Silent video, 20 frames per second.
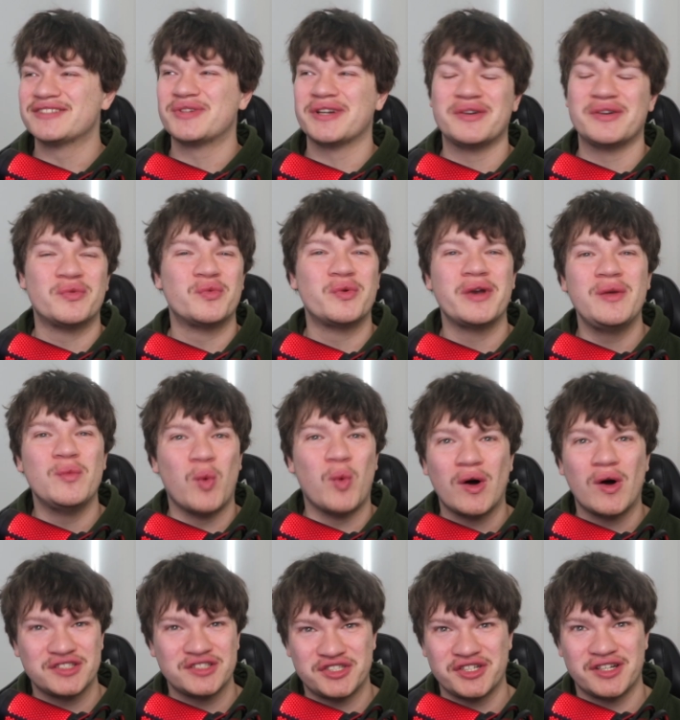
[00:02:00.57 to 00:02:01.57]
like trying to
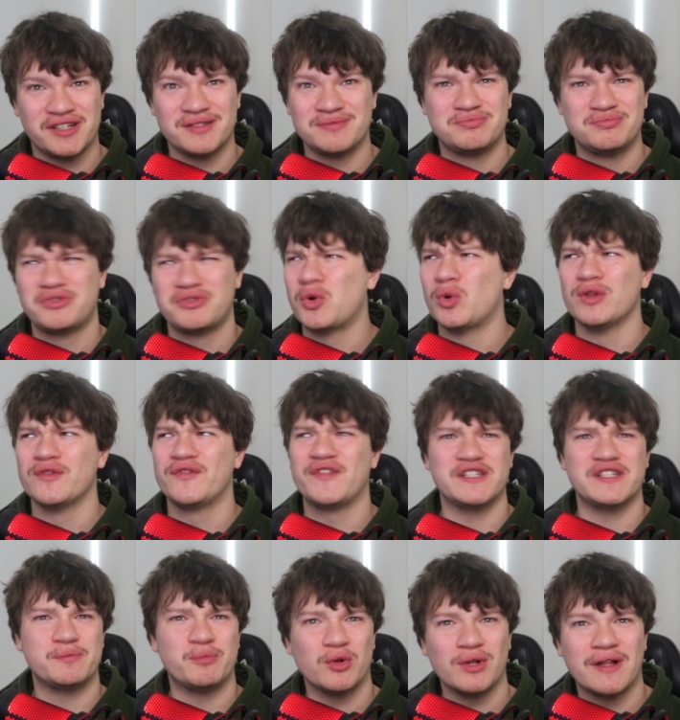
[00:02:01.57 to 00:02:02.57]
re-watch a
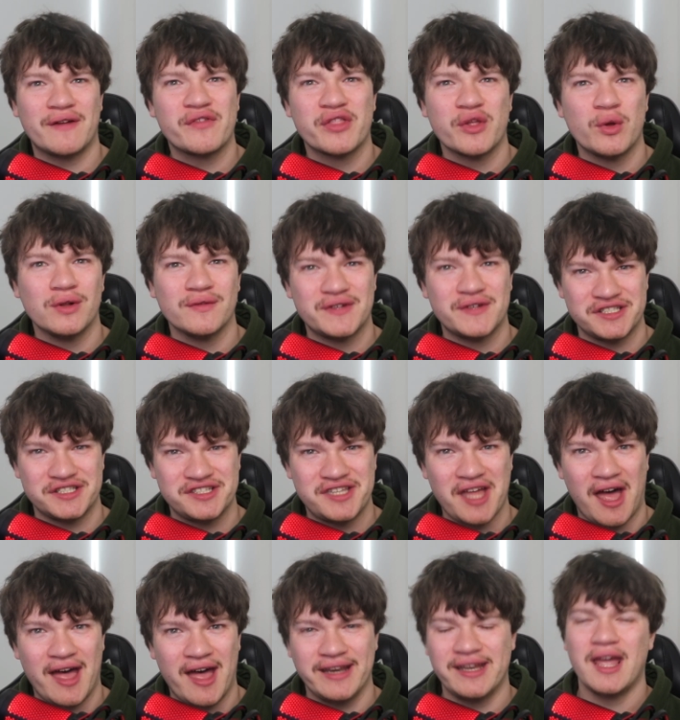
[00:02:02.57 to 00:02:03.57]
goldfish bowl after the goldfish has
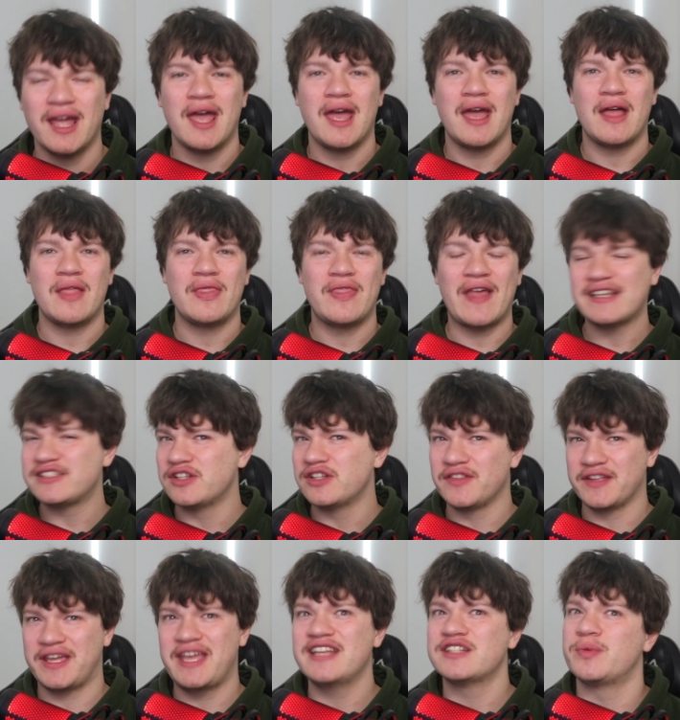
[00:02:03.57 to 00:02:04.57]
died. That's
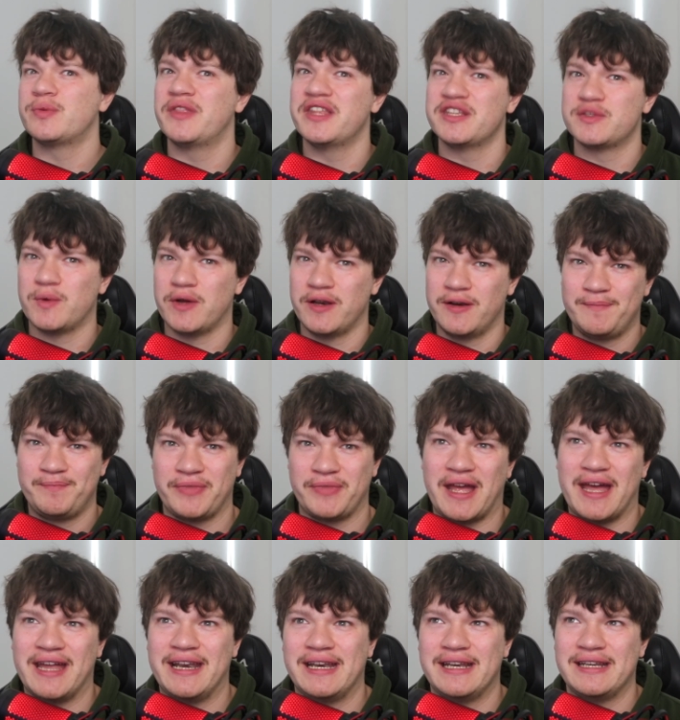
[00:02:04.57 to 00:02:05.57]
not the case with this one,
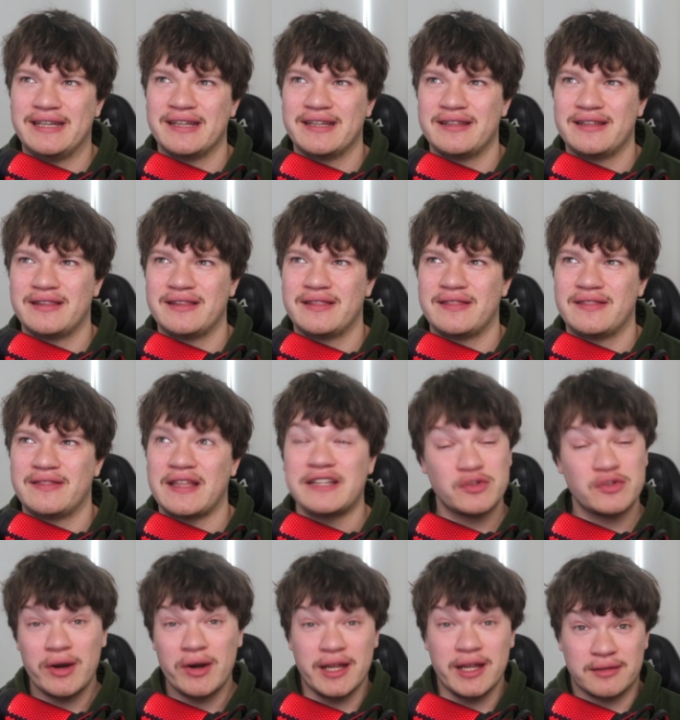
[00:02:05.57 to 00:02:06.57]
and
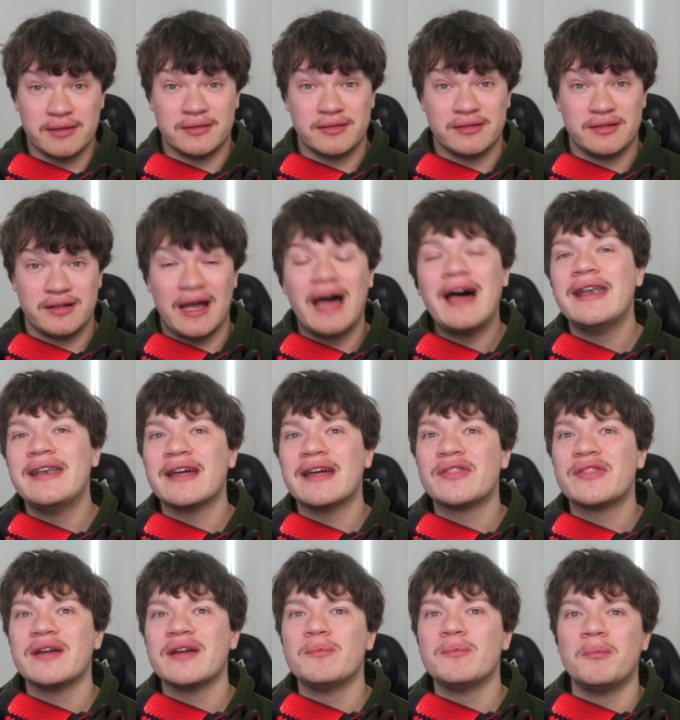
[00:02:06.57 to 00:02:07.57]
that's great. And
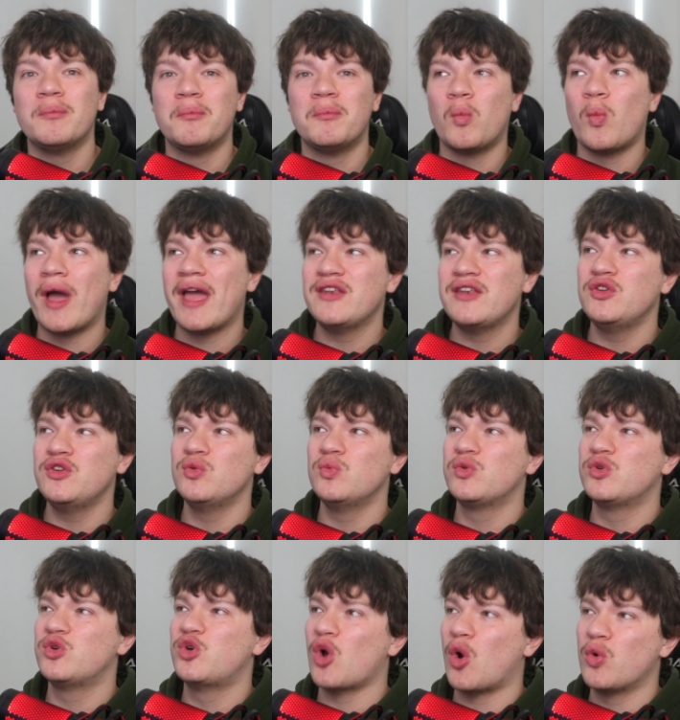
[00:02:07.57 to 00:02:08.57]
I think when
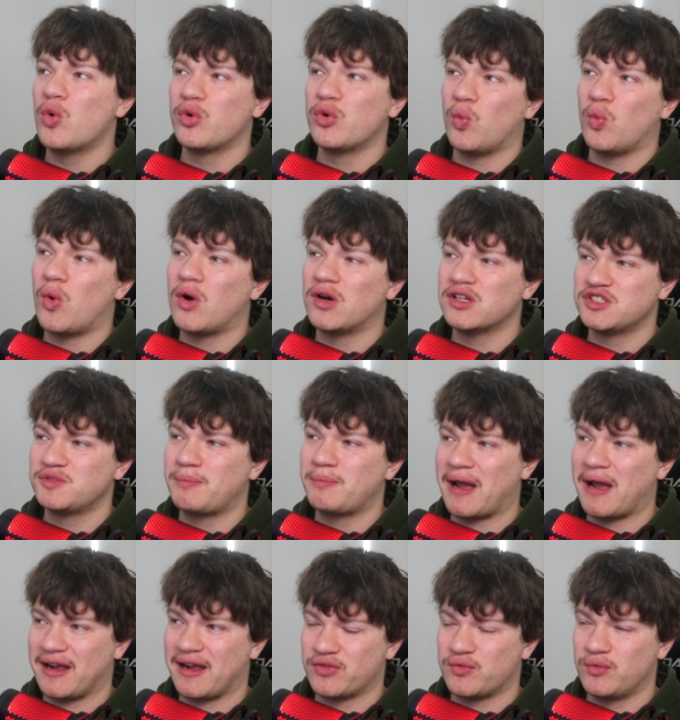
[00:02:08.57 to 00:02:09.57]
you go to watch
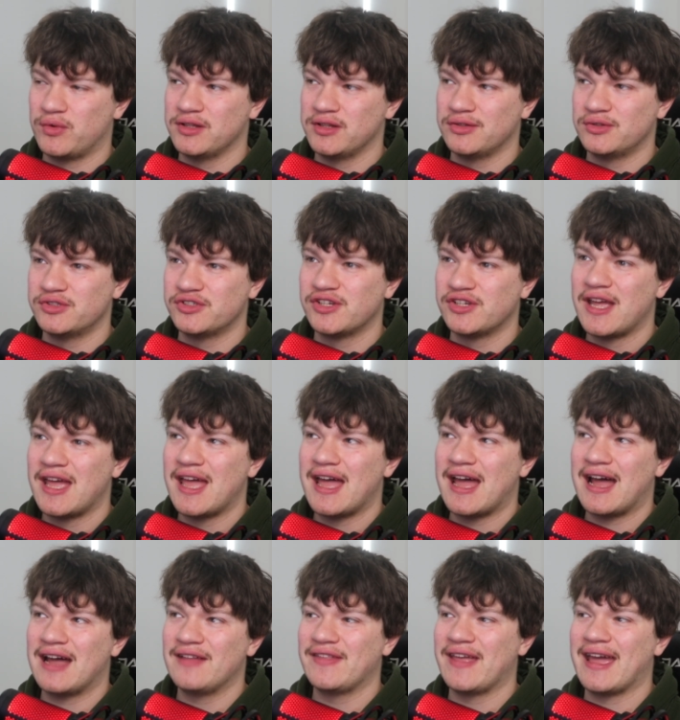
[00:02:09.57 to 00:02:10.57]
back thrillers
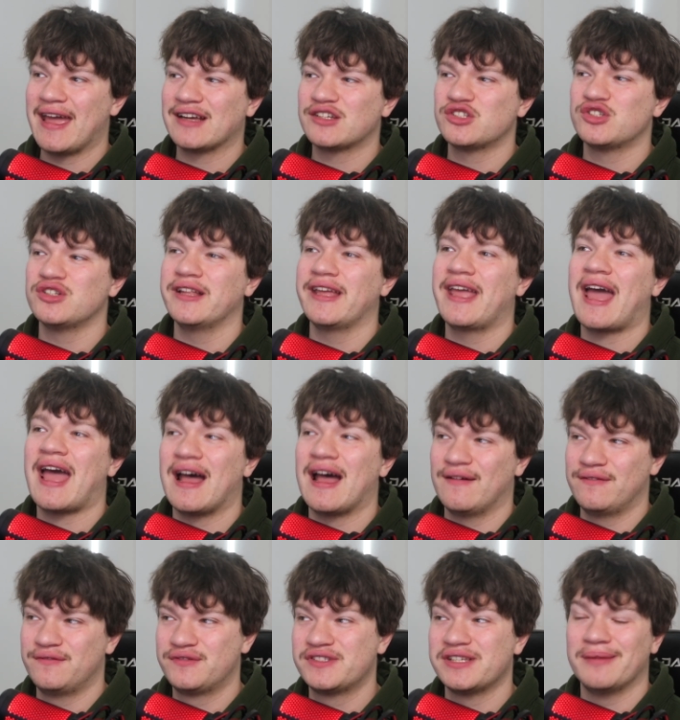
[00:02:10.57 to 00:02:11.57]
and they actually
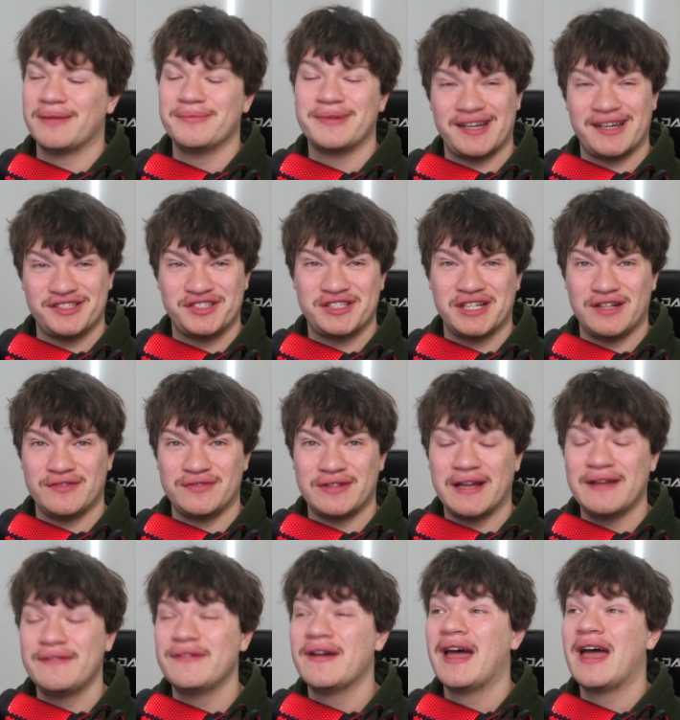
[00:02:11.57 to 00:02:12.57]
have some kind of shelf
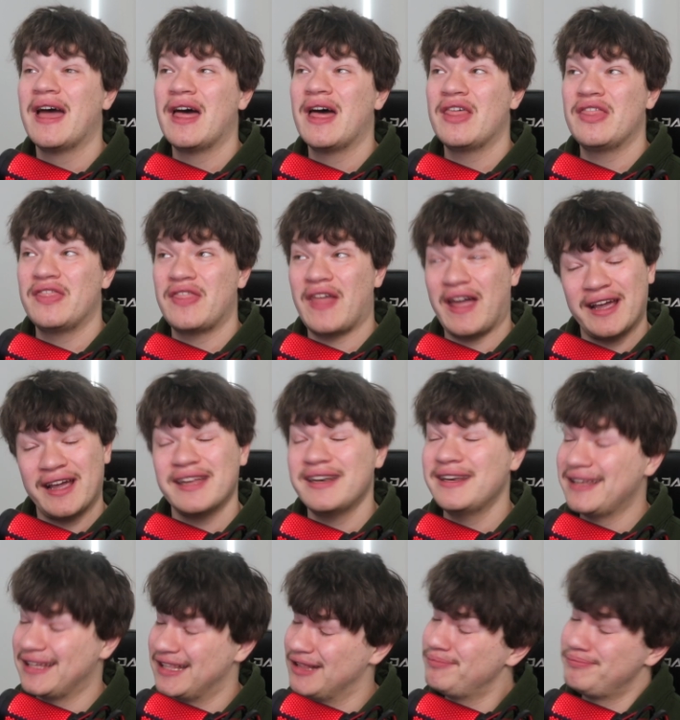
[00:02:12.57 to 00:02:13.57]
life, that
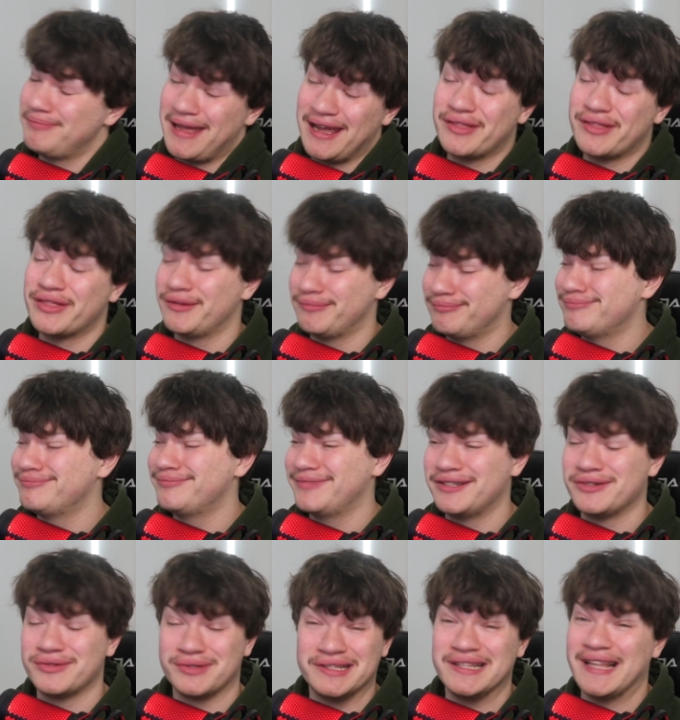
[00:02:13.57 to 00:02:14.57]
can help make them,
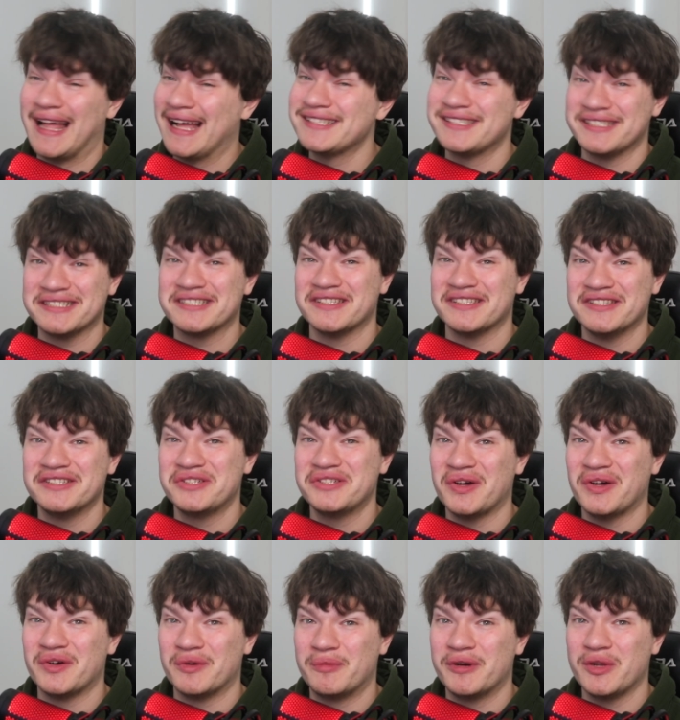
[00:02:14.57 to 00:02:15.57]
you know, classics in the
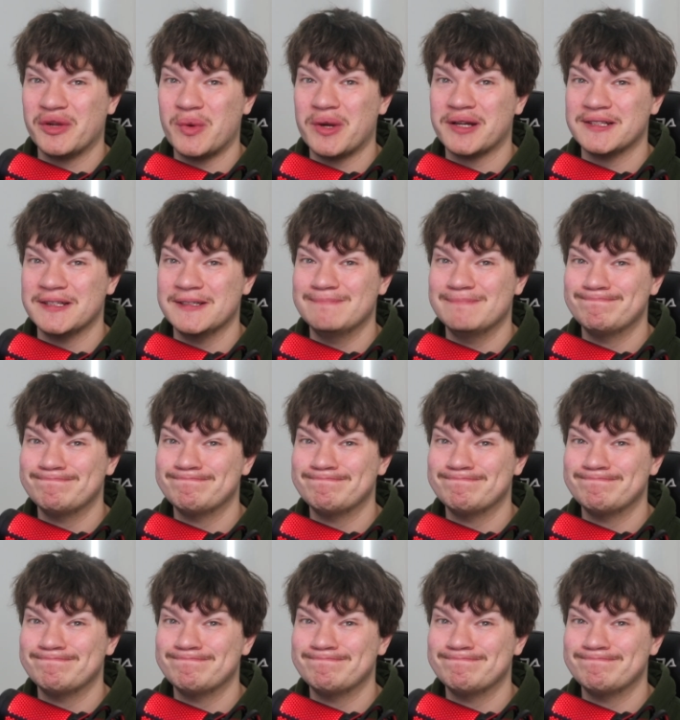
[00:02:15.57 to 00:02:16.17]
genre pretty quickly.